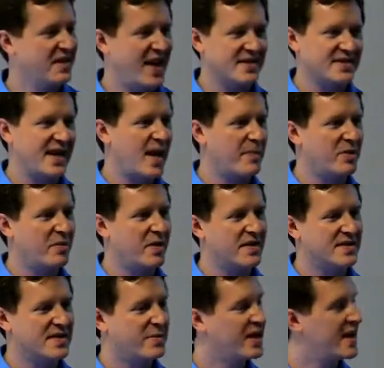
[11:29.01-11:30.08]
has to happen about
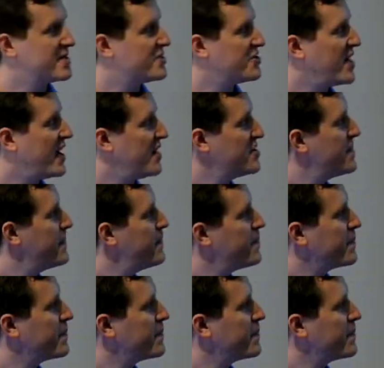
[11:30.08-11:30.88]
this. Something has to change.